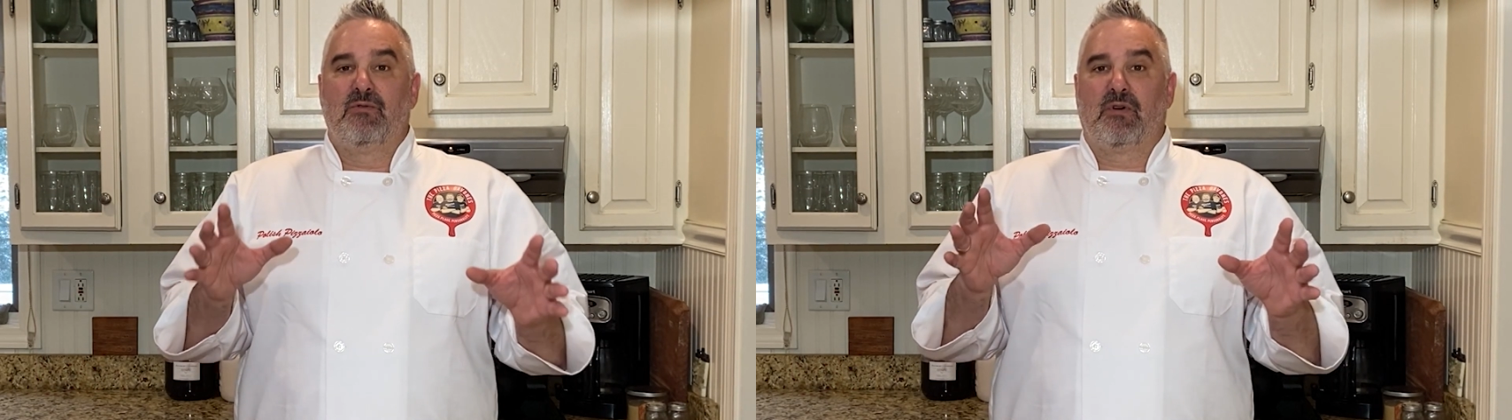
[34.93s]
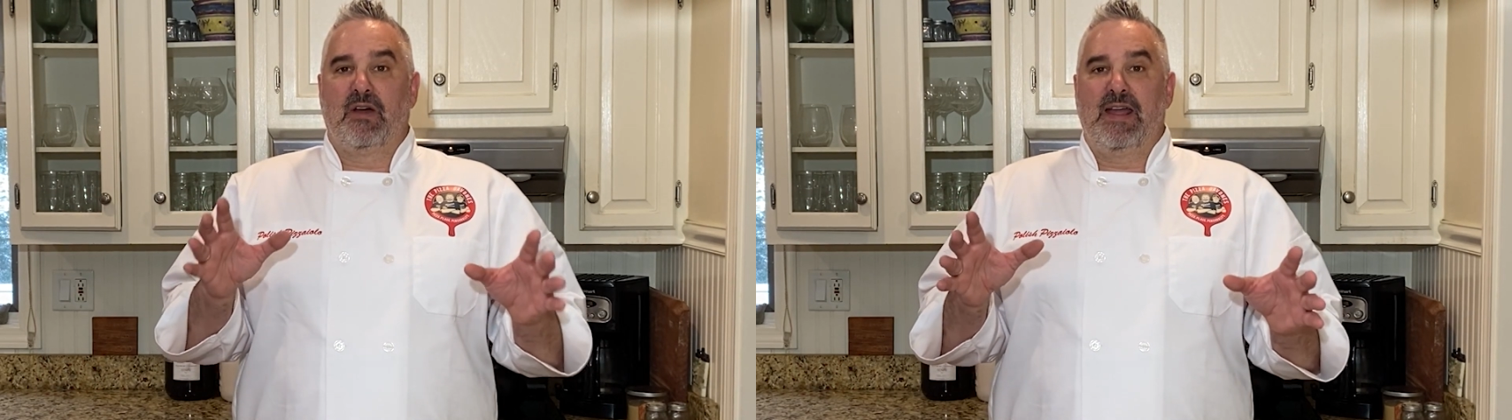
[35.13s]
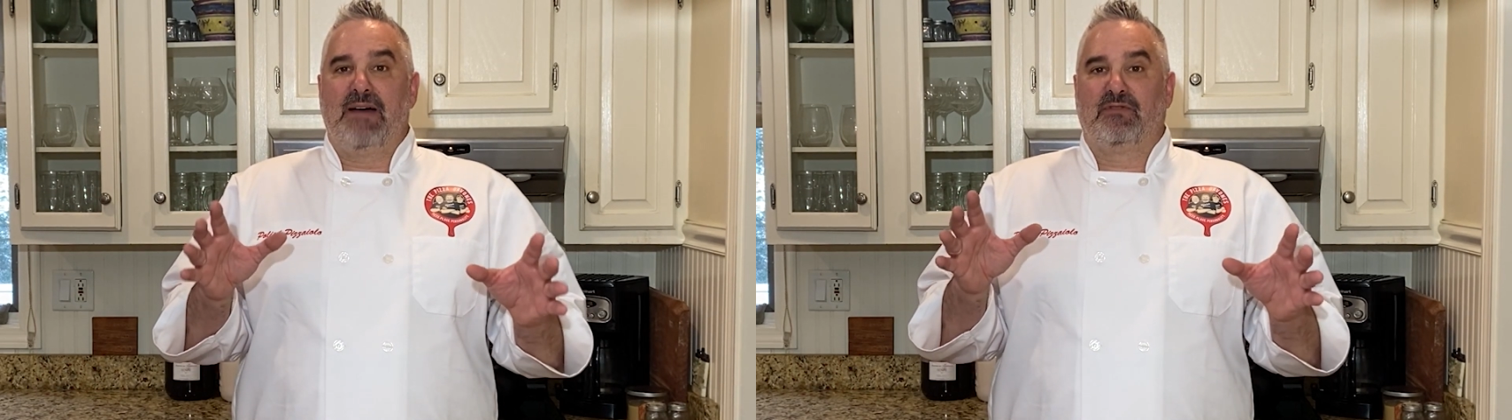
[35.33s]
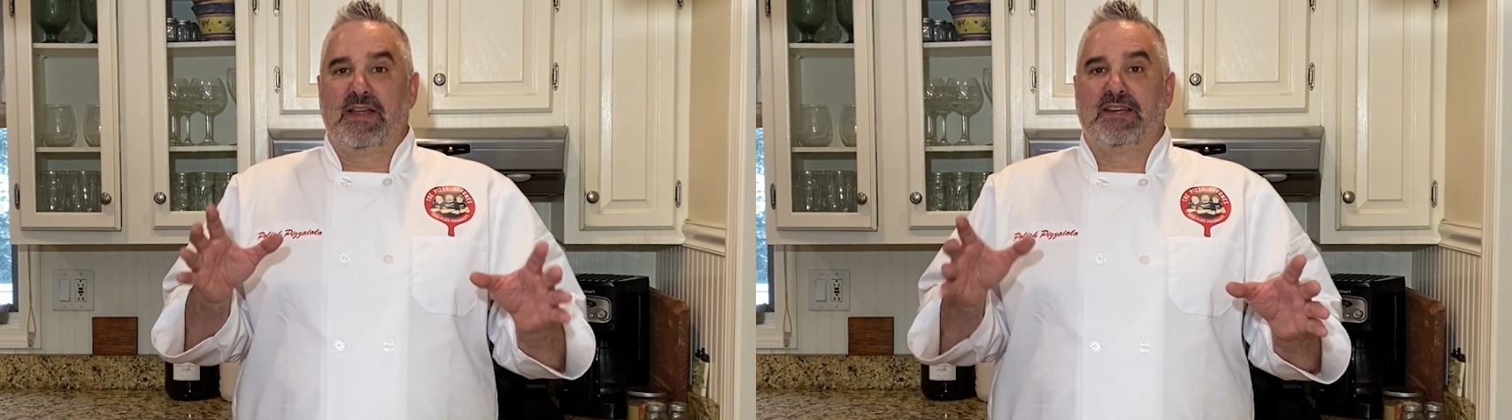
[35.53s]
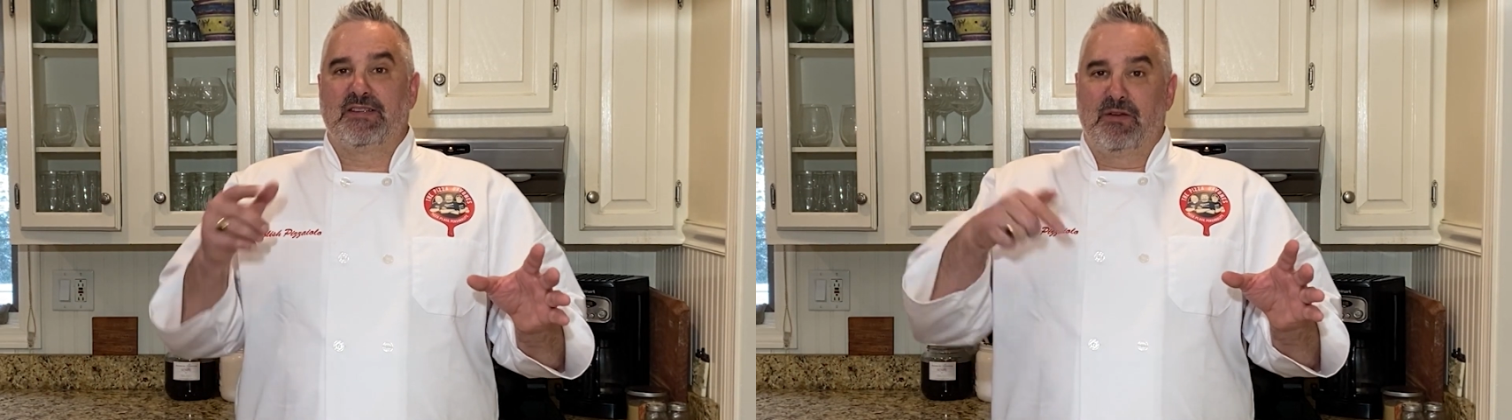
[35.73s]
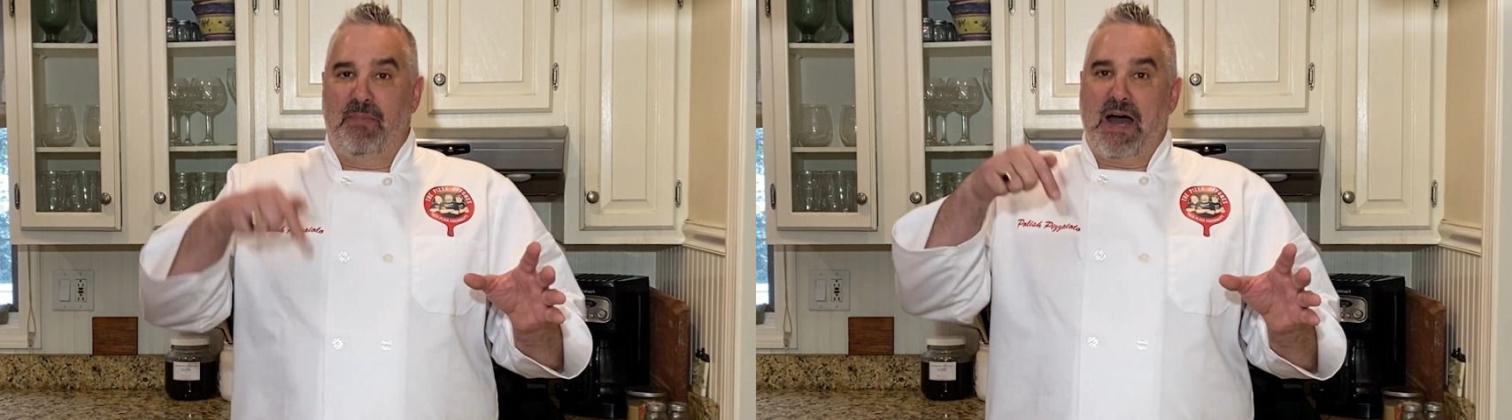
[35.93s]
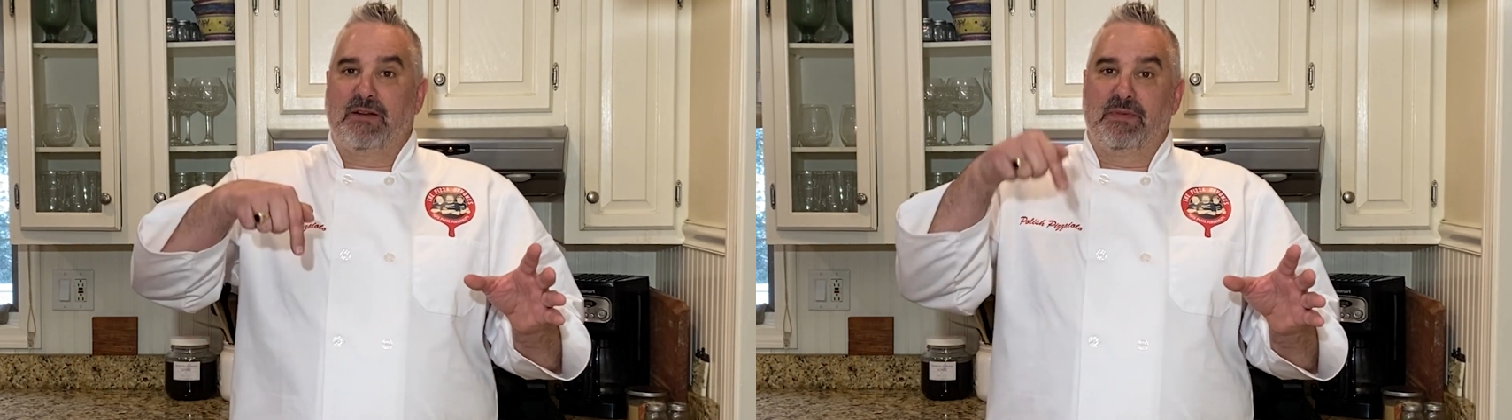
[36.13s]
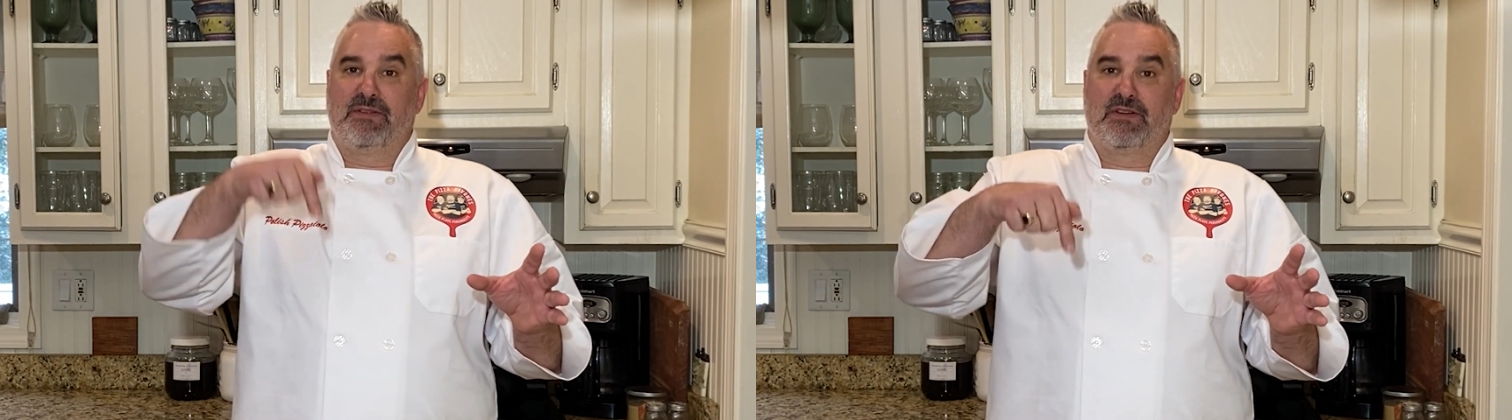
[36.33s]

We're going to have links in the bottom of the